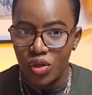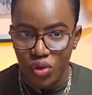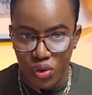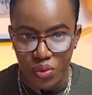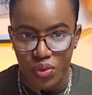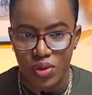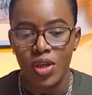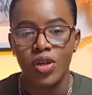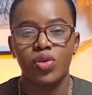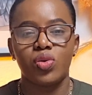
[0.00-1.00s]
euros.
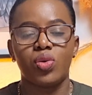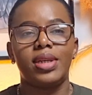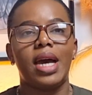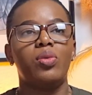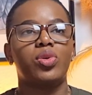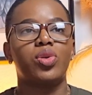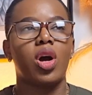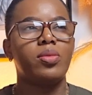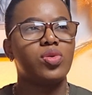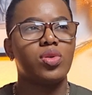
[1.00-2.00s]
So that would
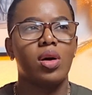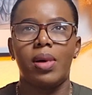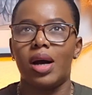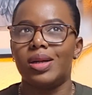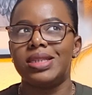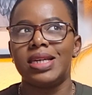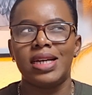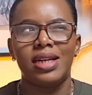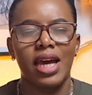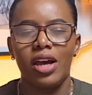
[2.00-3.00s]
come to about
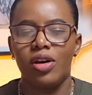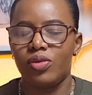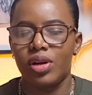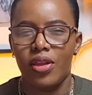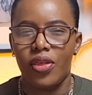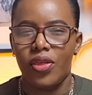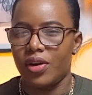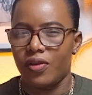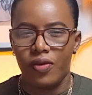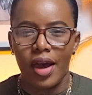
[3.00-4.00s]

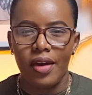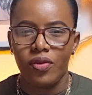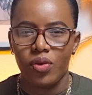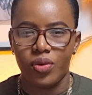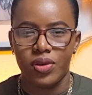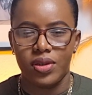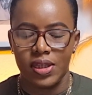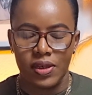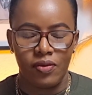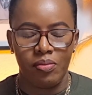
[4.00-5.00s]
935 euros
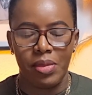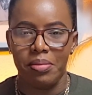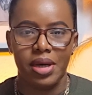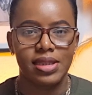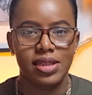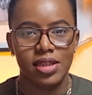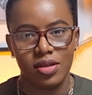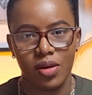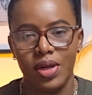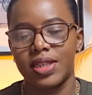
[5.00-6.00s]
if my maths is
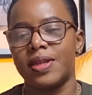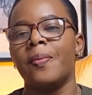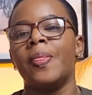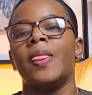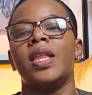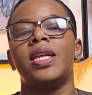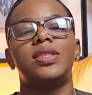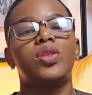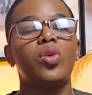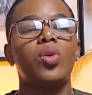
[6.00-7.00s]
correct.
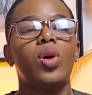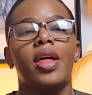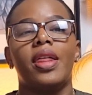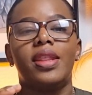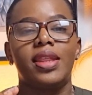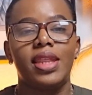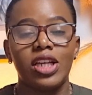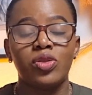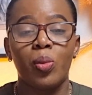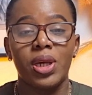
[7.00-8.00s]
So
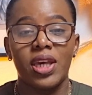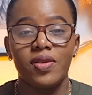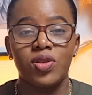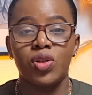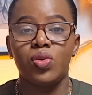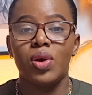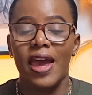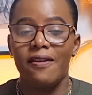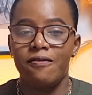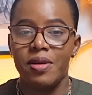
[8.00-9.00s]
that's what will be given to you
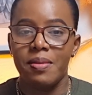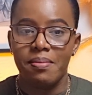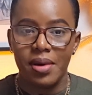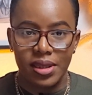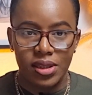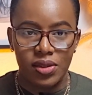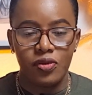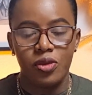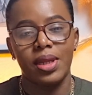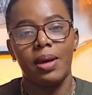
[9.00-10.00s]
every month
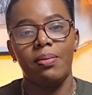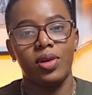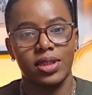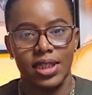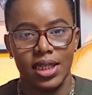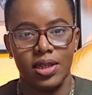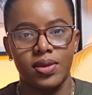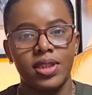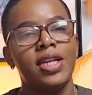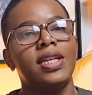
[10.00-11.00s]
from that blocked
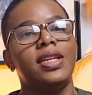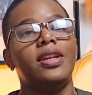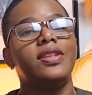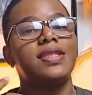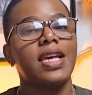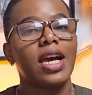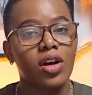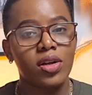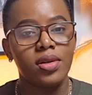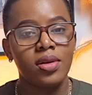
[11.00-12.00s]
account. Now, the
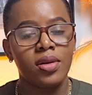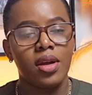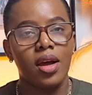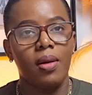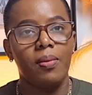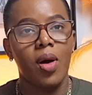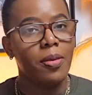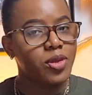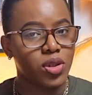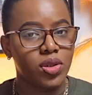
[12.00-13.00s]
second
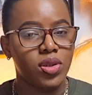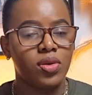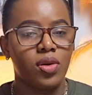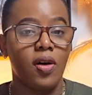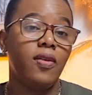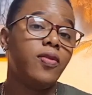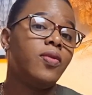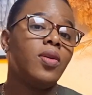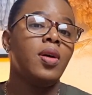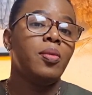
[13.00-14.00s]
option of
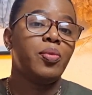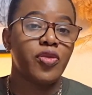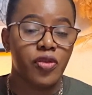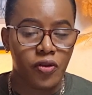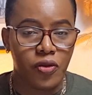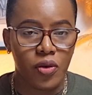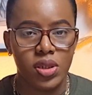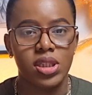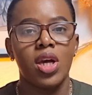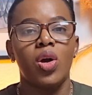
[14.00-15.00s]
proof of
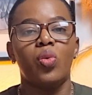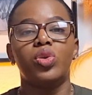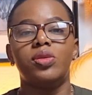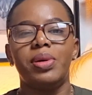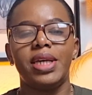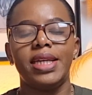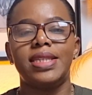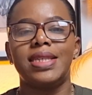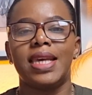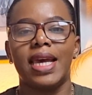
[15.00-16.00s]
funds would be
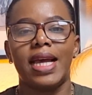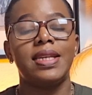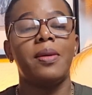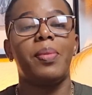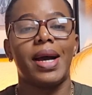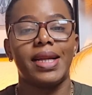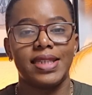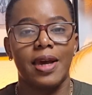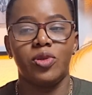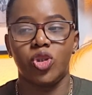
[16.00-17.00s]
to get a
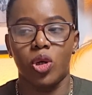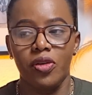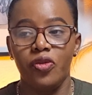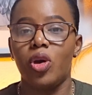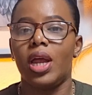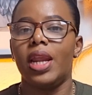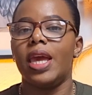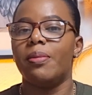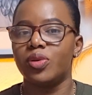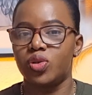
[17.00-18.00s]
part-time job. If you are
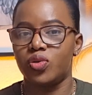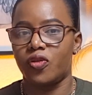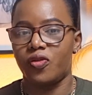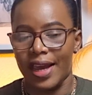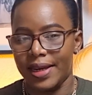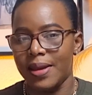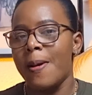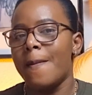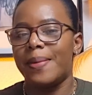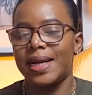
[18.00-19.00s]
able to find
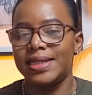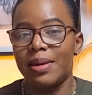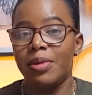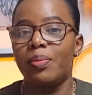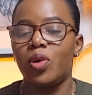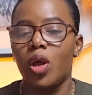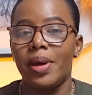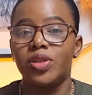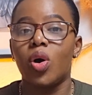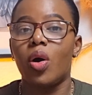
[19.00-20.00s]
part-time
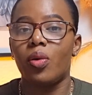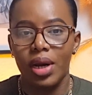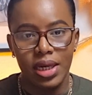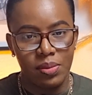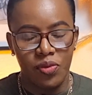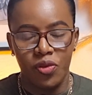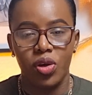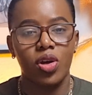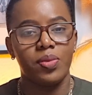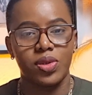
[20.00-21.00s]
employment already before you
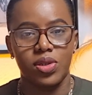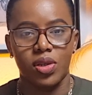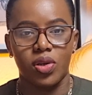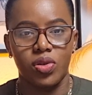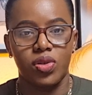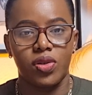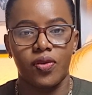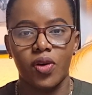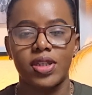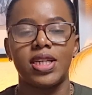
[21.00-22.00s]
come into the country, of
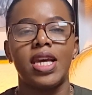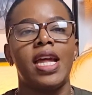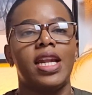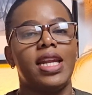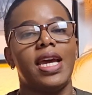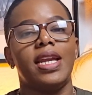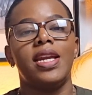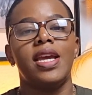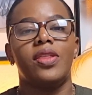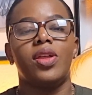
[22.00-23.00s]
course, then
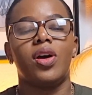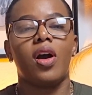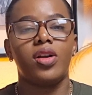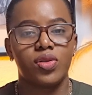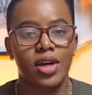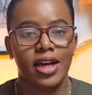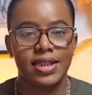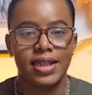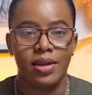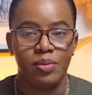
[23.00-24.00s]
the
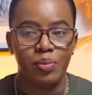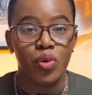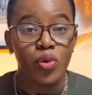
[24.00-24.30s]
contract can